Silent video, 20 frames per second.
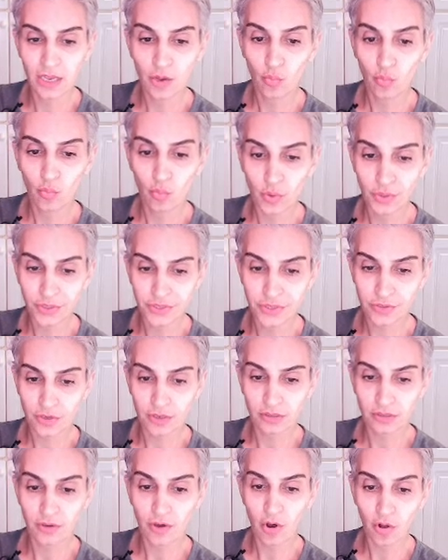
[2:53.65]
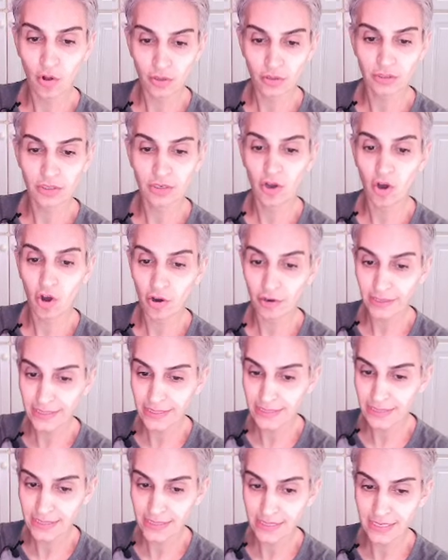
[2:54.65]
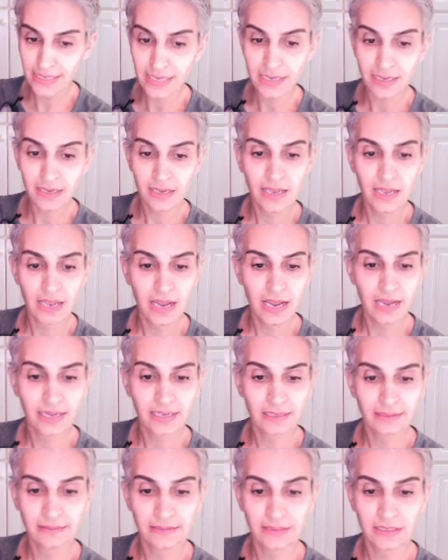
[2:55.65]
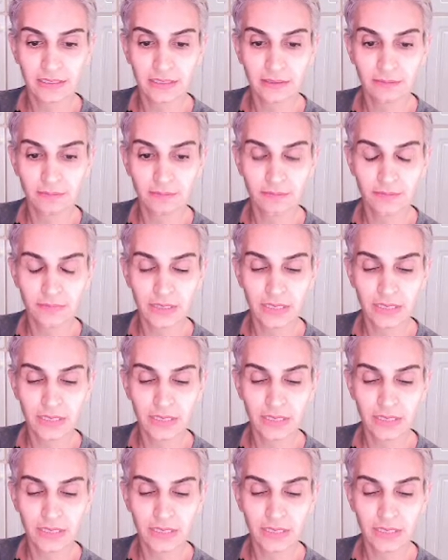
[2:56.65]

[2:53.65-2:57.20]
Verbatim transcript: works on all currency and um,